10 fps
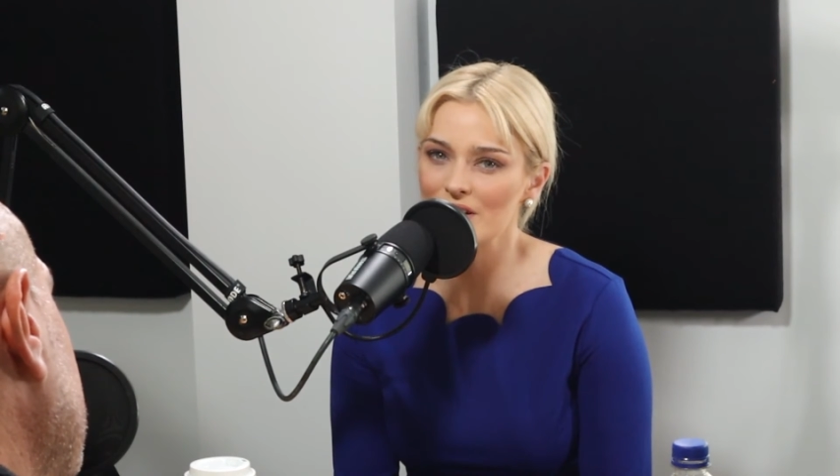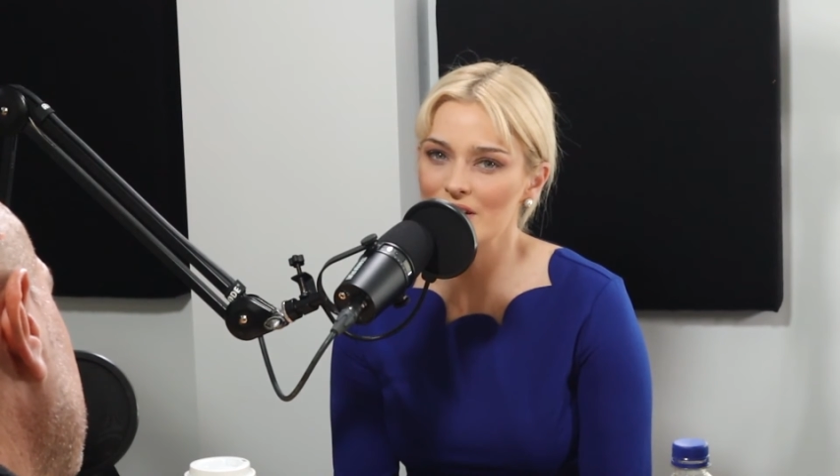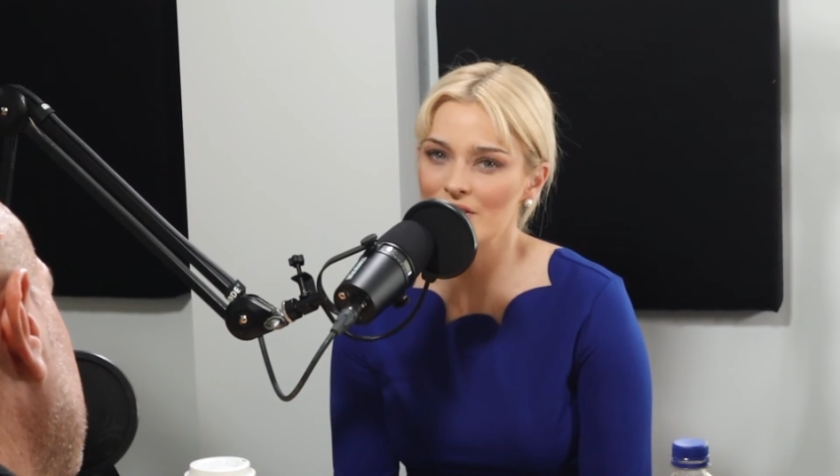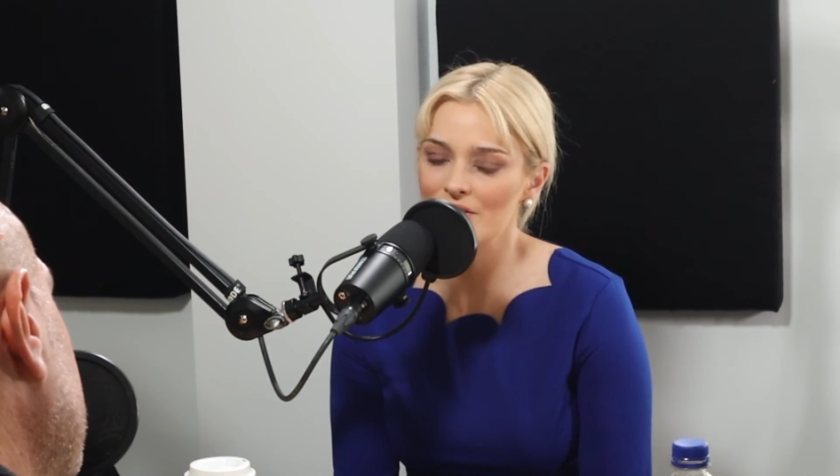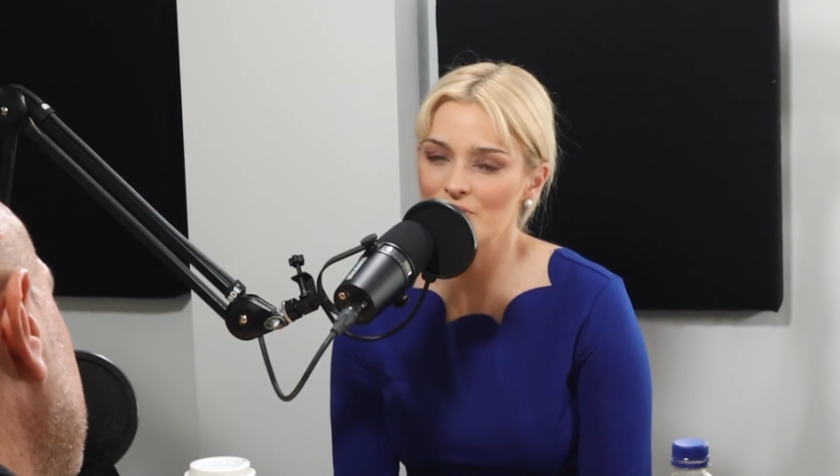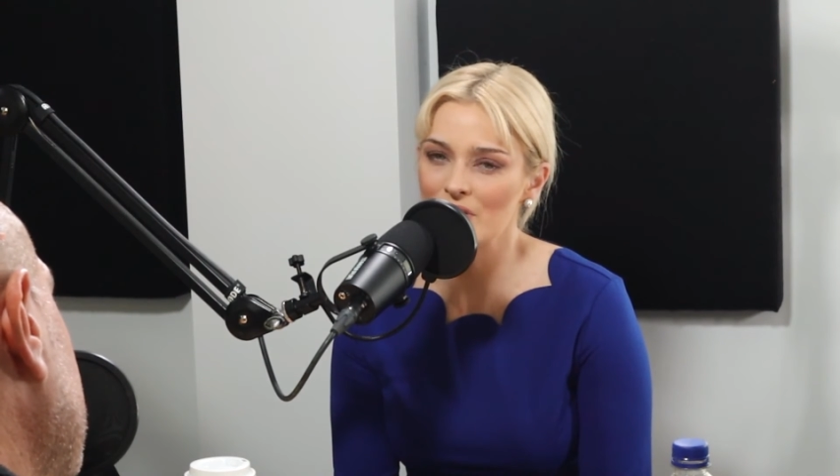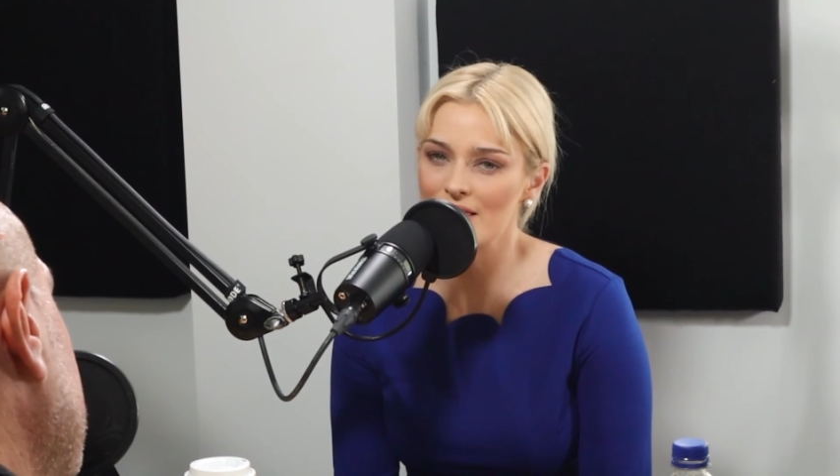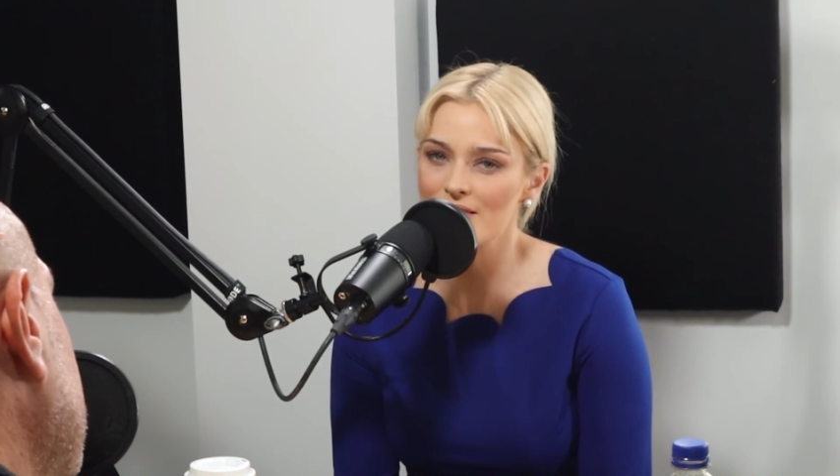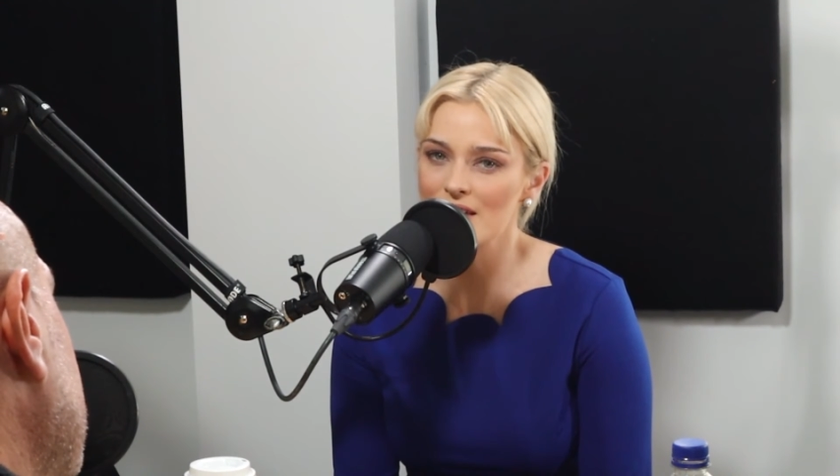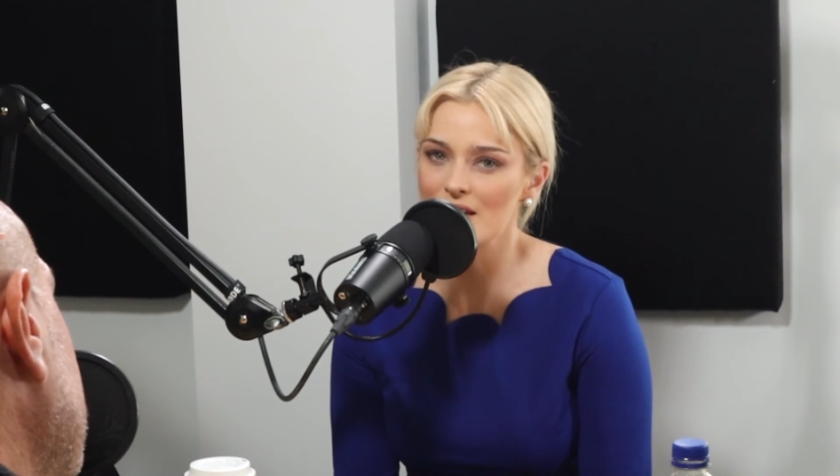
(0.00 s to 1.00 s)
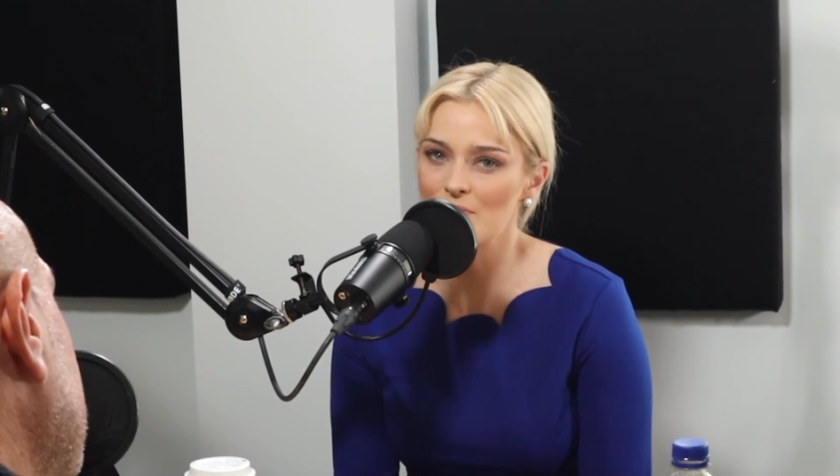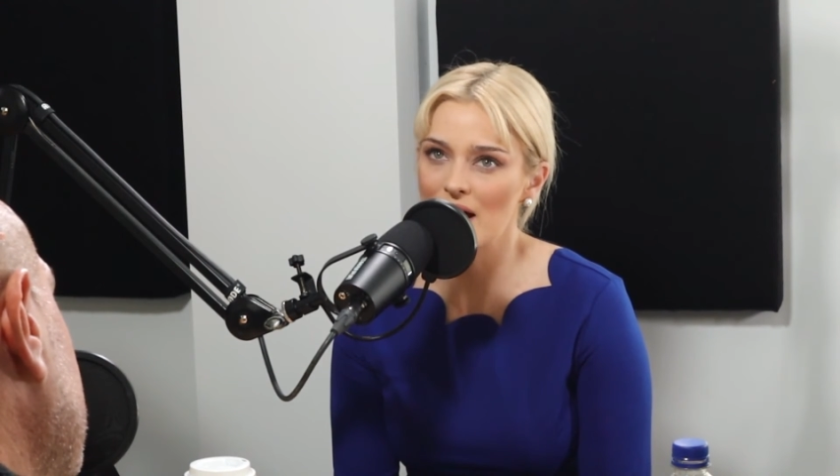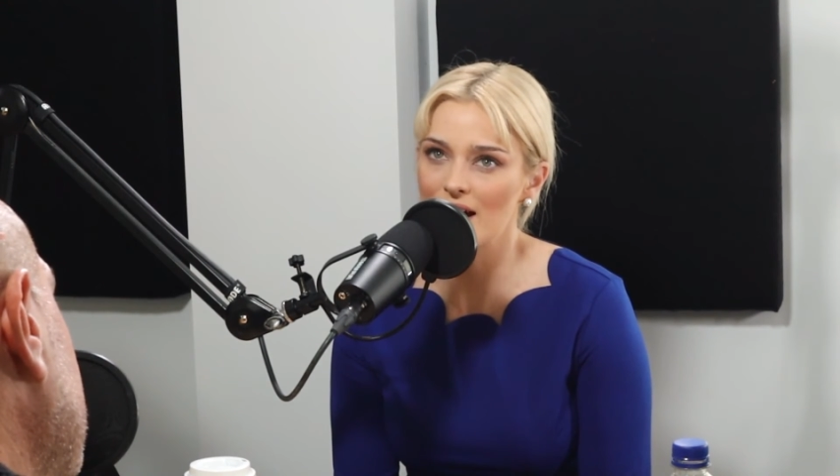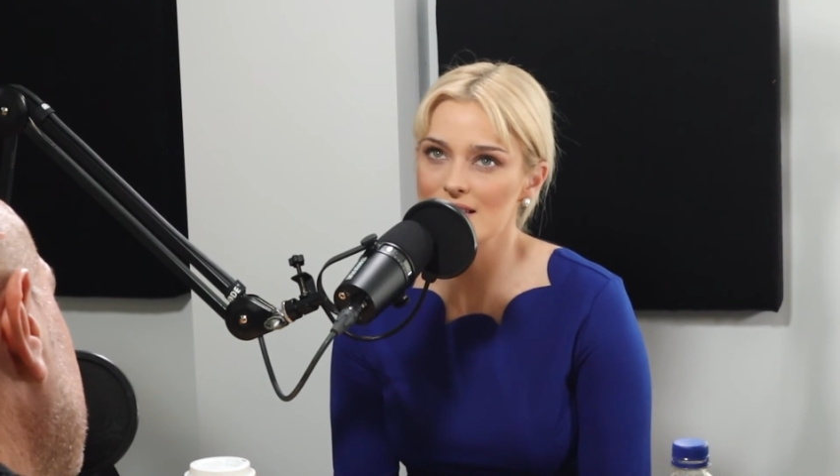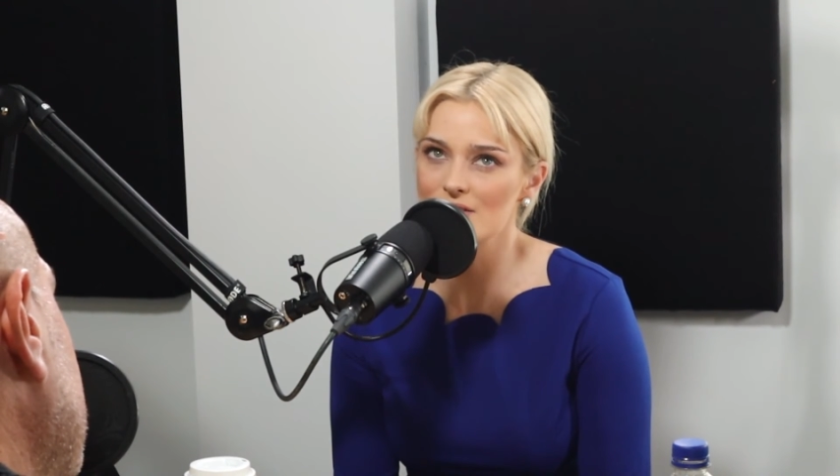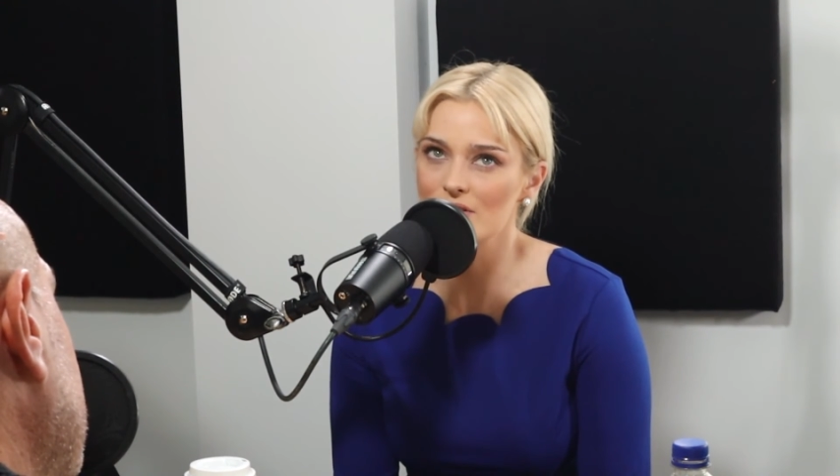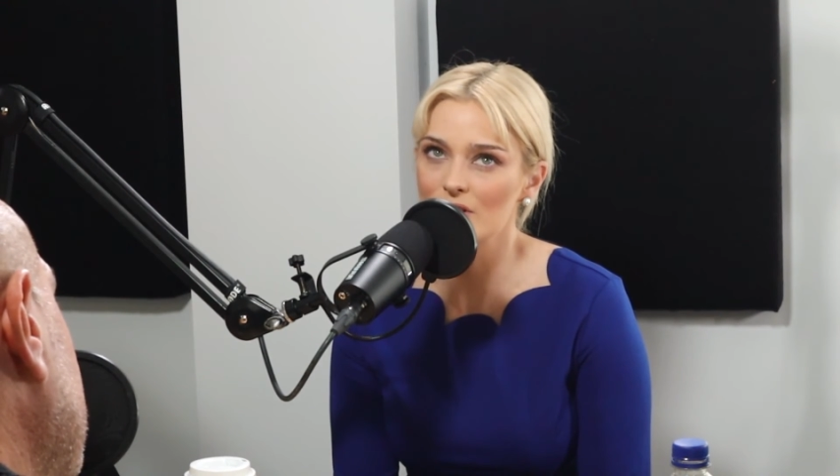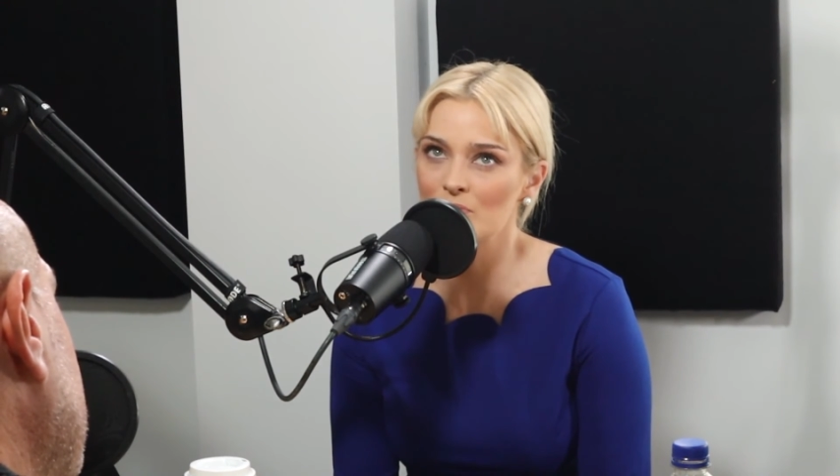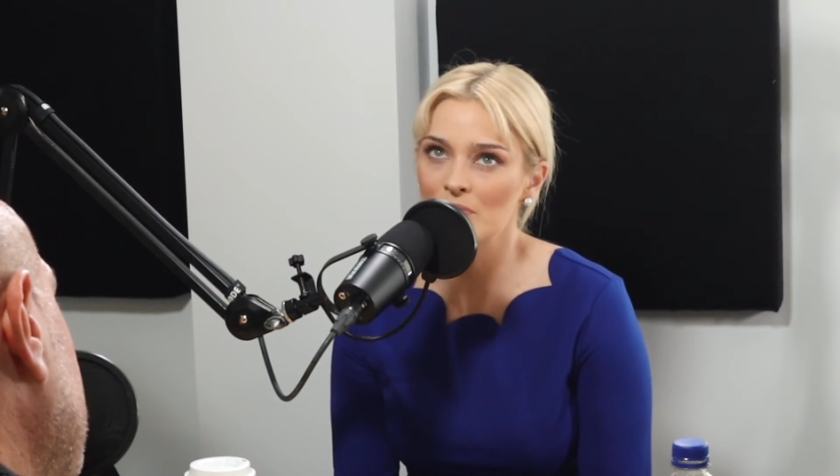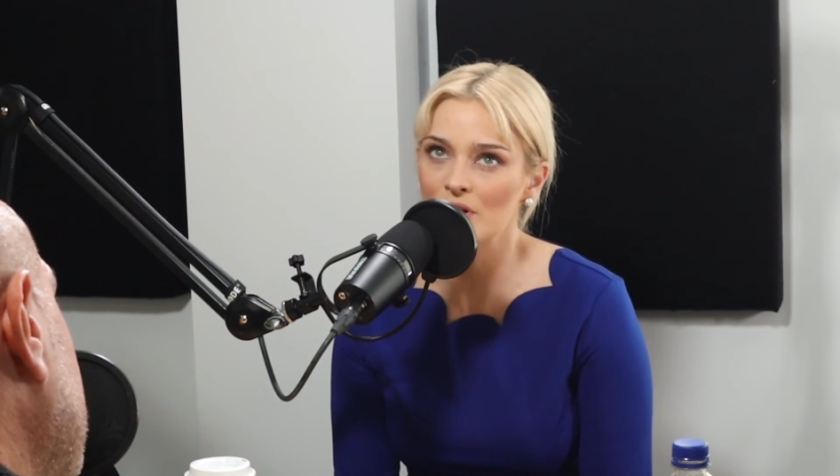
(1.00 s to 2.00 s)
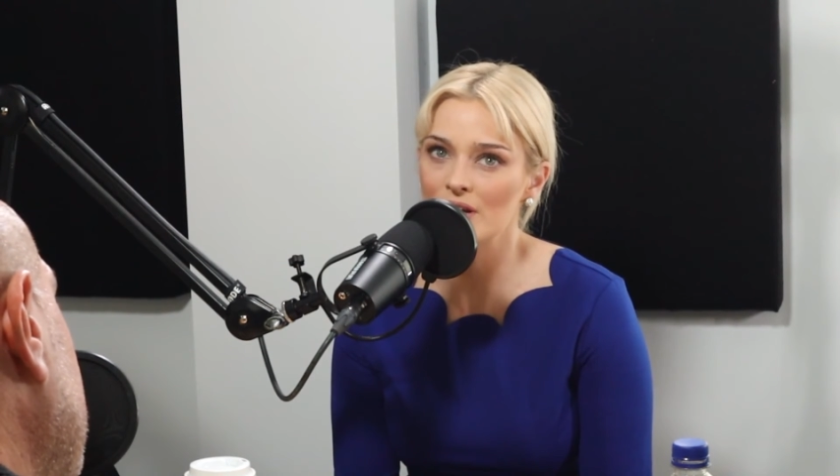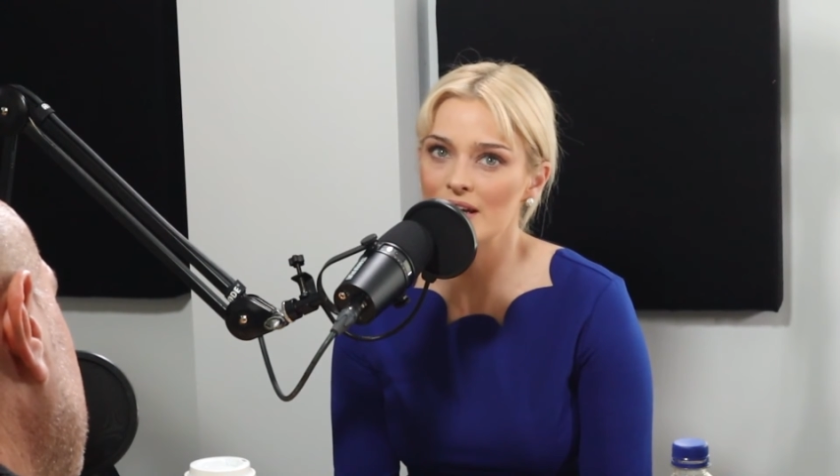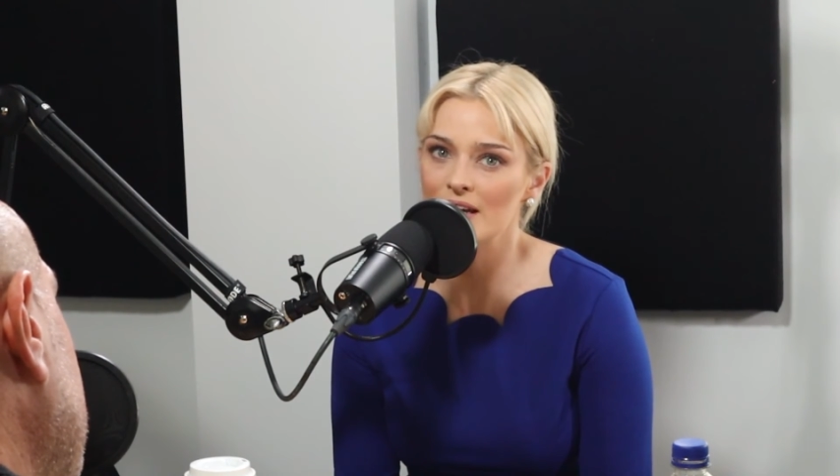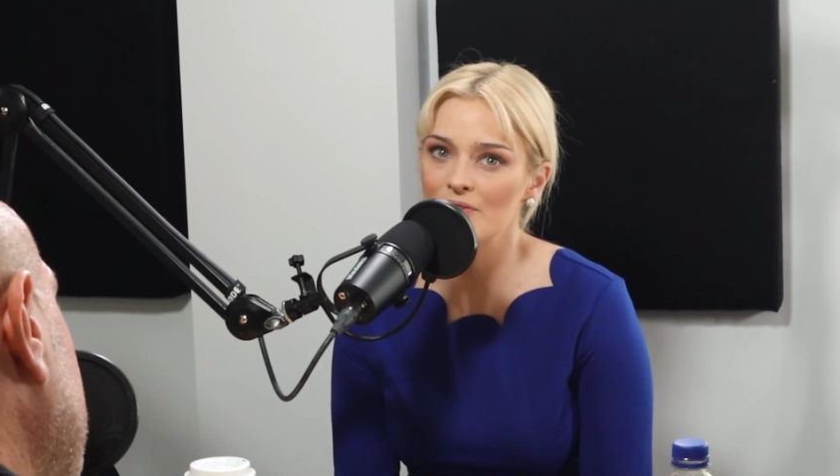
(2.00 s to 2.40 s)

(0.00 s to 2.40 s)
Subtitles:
when I think about sort of community